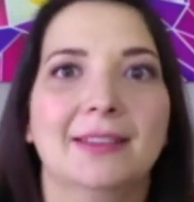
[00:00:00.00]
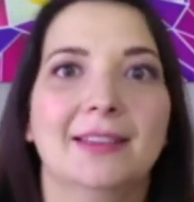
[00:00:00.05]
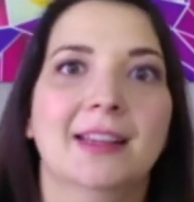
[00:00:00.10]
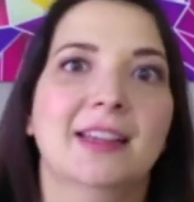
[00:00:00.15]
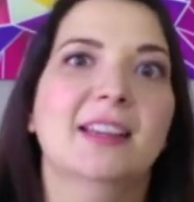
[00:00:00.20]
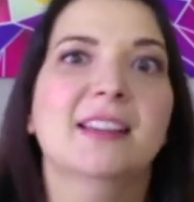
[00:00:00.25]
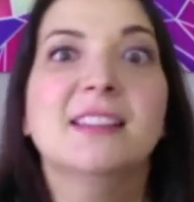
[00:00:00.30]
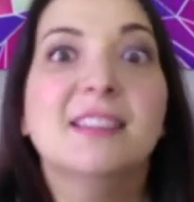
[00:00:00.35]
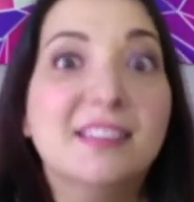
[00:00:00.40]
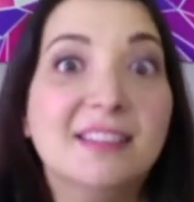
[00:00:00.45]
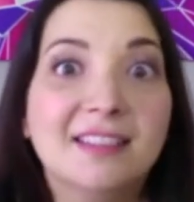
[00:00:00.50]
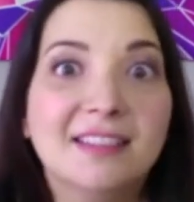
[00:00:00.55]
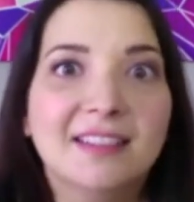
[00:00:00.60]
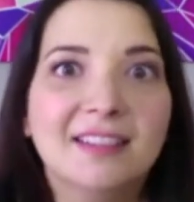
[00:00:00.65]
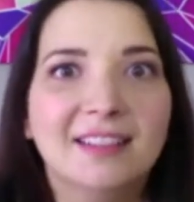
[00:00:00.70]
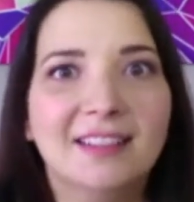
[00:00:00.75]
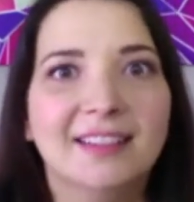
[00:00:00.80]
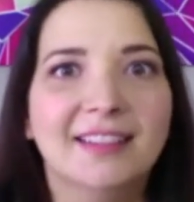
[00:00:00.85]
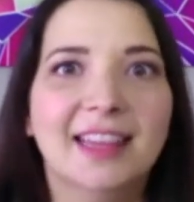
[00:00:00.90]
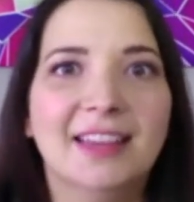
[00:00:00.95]
Like,
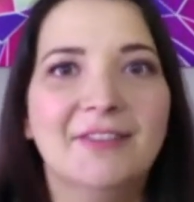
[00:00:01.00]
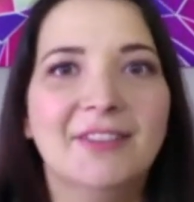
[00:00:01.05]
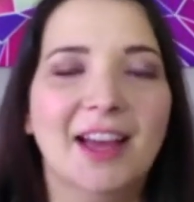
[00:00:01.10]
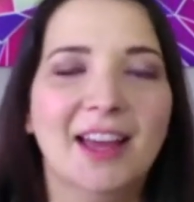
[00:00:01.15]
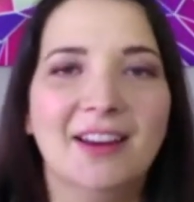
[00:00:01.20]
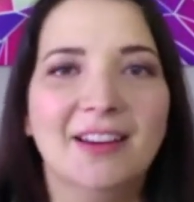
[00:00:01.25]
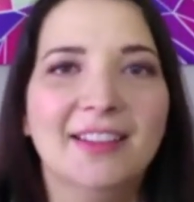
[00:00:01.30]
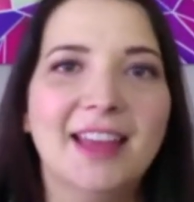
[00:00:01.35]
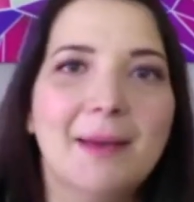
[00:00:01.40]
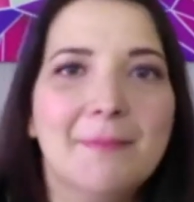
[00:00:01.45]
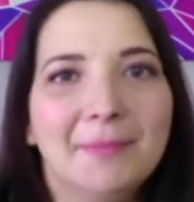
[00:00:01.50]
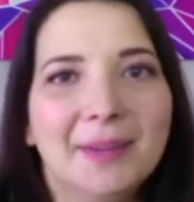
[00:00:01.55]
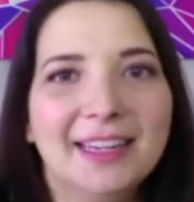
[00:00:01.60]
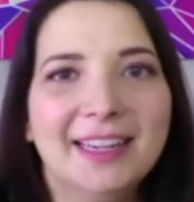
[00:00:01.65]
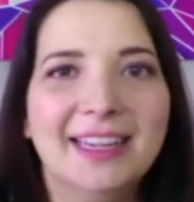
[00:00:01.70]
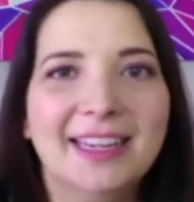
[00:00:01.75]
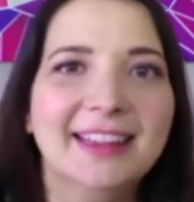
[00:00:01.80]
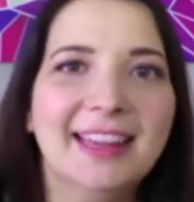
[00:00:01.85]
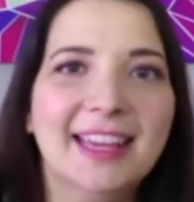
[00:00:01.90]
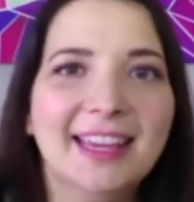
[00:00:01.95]
ugh, they've got all that
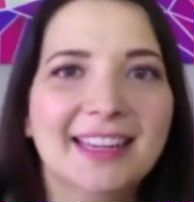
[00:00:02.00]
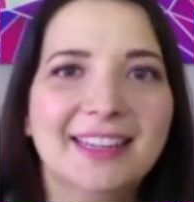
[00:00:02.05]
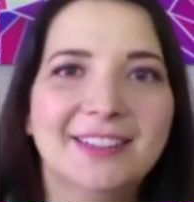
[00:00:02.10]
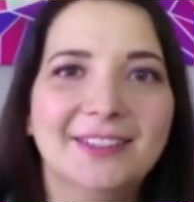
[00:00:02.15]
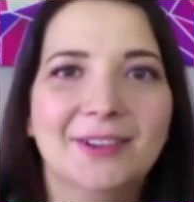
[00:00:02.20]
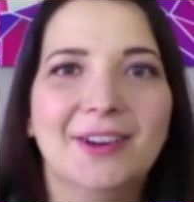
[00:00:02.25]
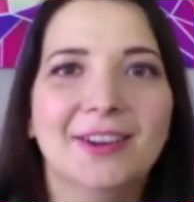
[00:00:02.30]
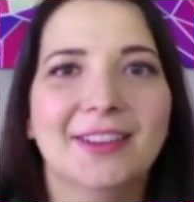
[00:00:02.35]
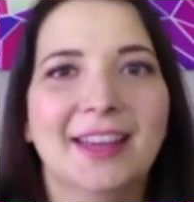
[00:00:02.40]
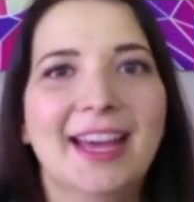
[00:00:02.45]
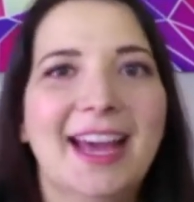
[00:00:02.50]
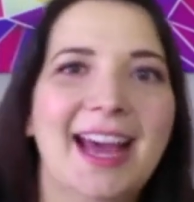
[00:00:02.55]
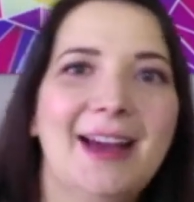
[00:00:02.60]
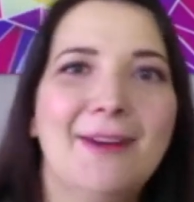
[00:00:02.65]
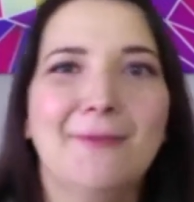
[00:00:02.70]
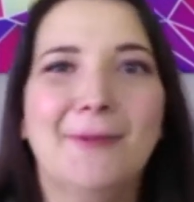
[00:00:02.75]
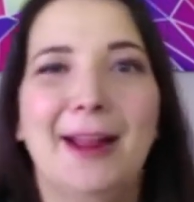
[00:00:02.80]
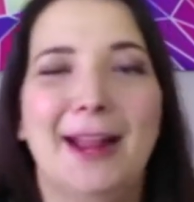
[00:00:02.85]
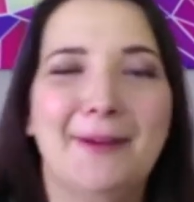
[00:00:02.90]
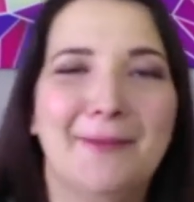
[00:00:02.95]
money. They can do all that.
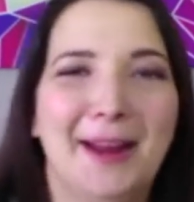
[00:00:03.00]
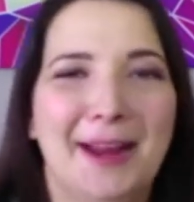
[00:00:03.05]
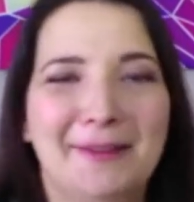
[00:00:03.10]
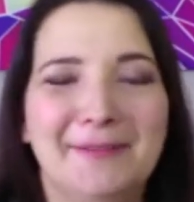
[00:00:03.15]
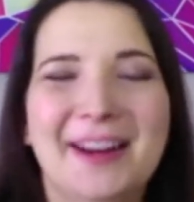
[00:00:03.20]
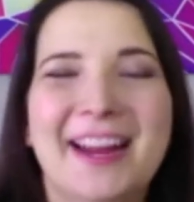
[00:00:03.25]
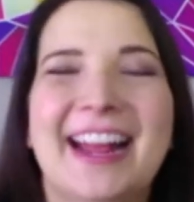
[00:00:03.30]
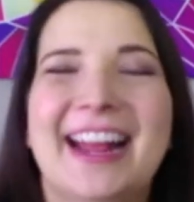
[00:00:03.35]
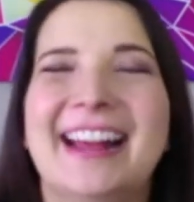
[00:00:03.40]
Wah, wah, wah.